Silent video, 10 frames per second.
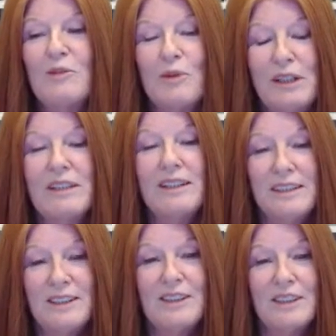what it
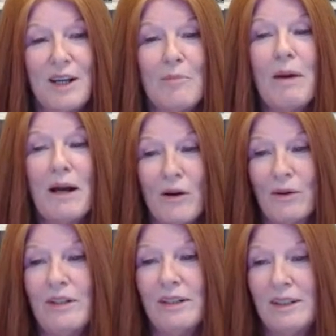is
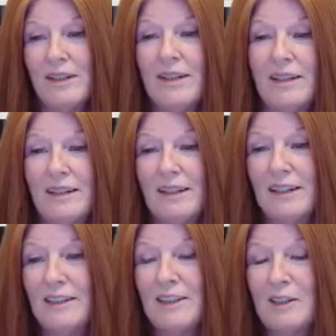about.
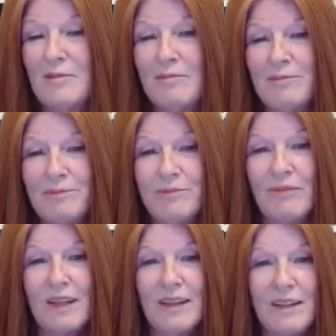And,
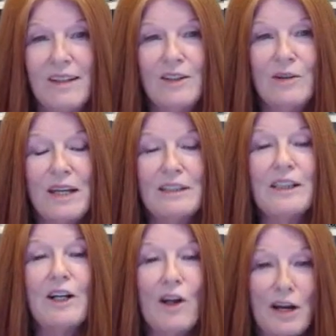you know, that's
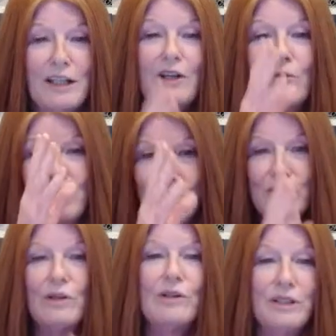aligning with your
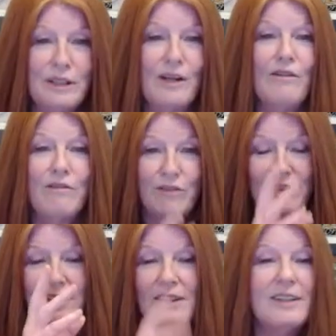soul self,
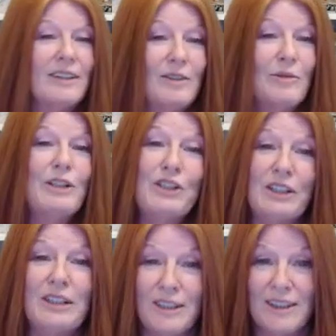
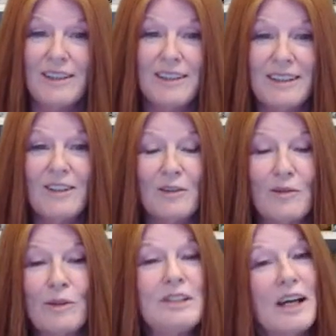which
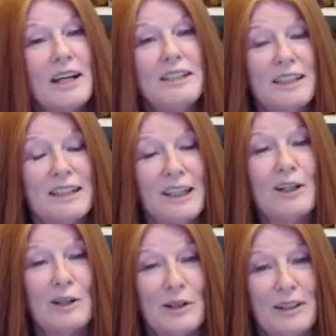resides in
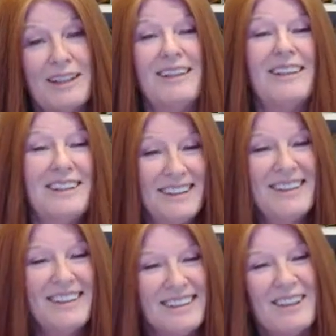here,
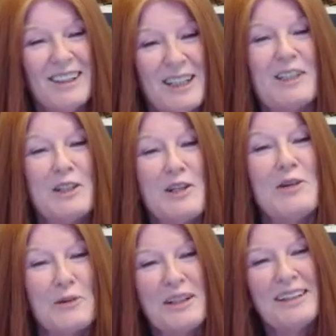in
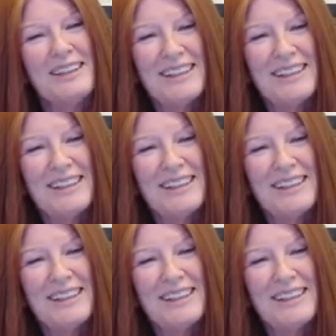you.